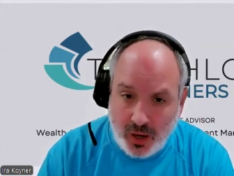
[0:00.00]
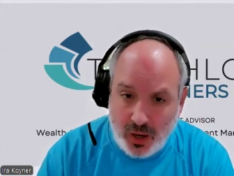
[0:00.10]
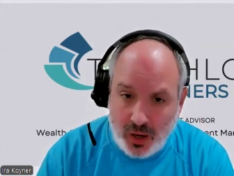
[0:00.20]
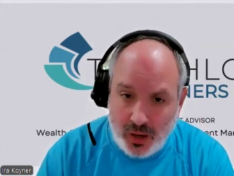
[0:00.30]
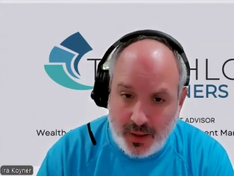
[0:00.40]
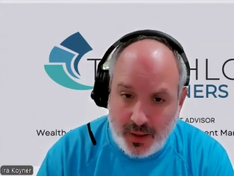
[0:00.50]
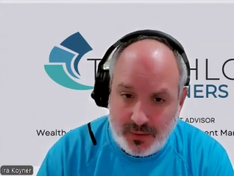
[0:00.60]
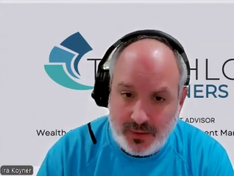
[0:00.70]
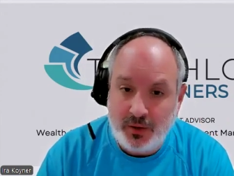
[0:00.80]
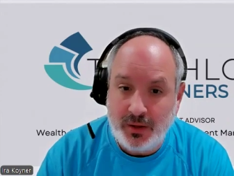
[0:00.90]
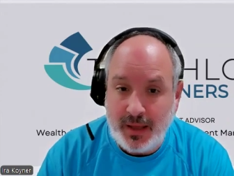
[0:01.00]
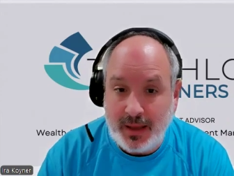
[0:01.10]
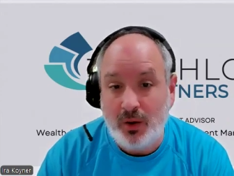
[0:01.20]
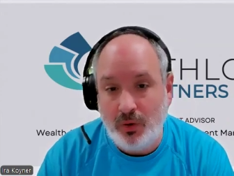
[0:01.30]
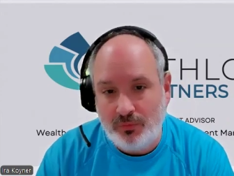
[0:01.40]
and I did it
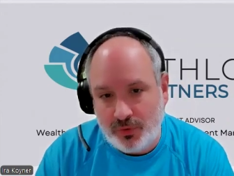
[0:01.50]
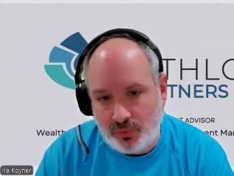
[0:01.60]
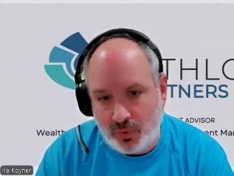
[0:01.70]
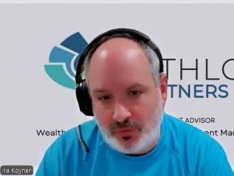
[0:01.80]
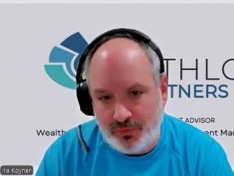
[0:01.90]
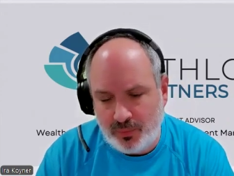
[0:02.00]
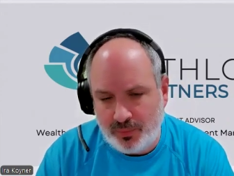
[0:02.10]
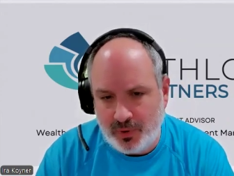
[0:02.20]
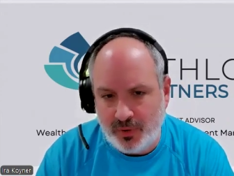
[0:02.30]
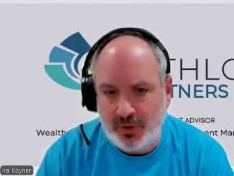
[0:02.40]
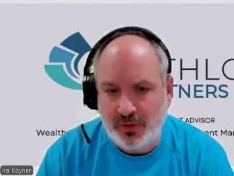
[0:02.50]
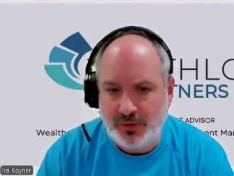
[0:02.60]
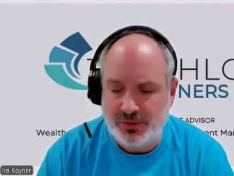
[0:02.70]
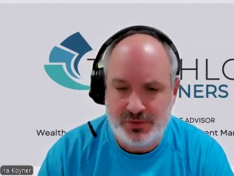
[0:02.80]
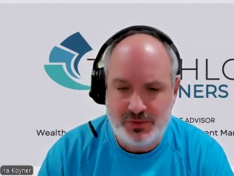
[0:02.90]
again over a 12-year period,
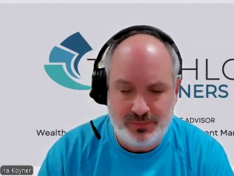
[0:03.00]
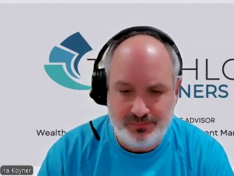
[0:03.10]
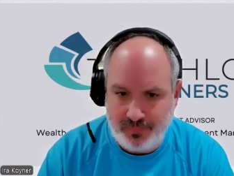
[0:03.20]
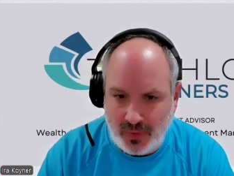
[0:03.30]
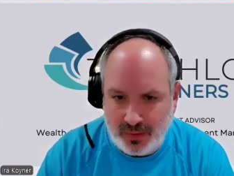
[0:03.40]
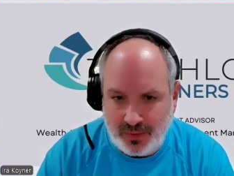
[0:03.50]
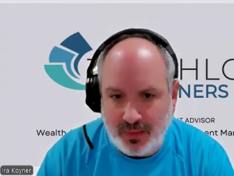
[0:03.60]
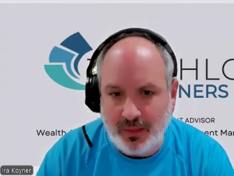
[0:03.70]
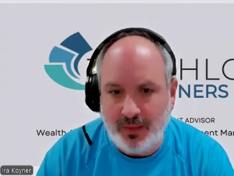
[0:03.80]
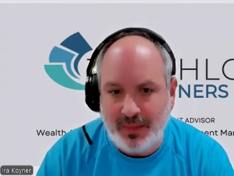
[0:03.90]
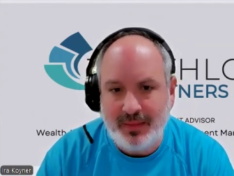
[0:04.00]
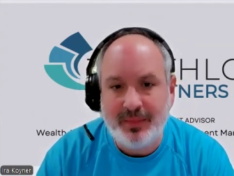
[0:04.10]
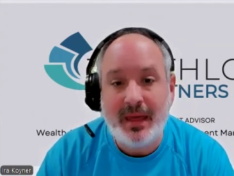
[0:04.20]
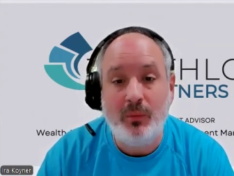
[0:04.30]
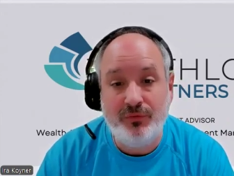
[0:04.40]
it just
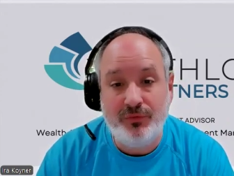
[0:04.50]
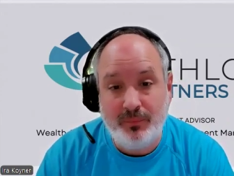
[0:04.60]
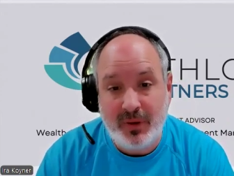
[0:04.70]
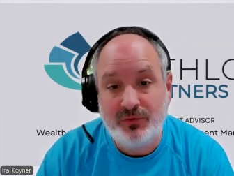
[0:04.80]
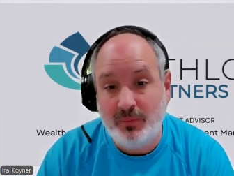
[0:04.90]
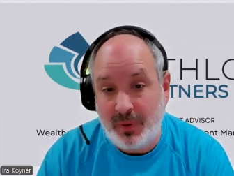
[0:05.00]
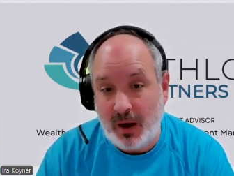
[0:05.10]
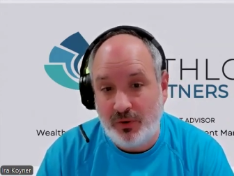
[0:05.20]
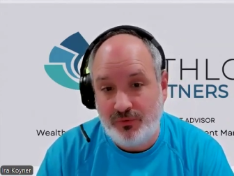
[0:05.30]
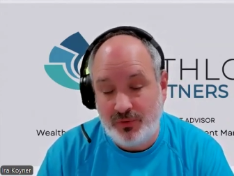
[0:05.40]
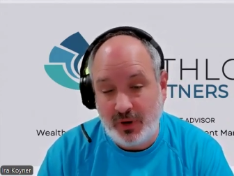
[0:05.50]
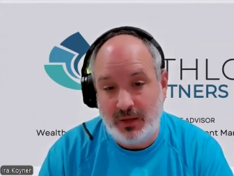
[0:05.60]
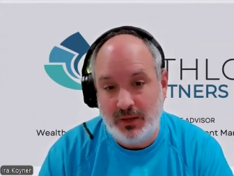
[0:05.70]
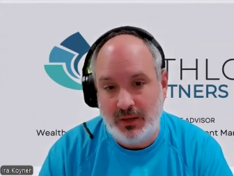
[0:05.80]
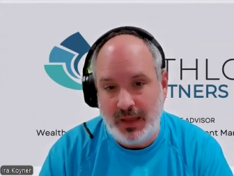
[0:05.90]
that was the best comparison I
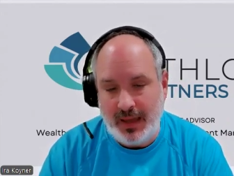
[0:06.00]
can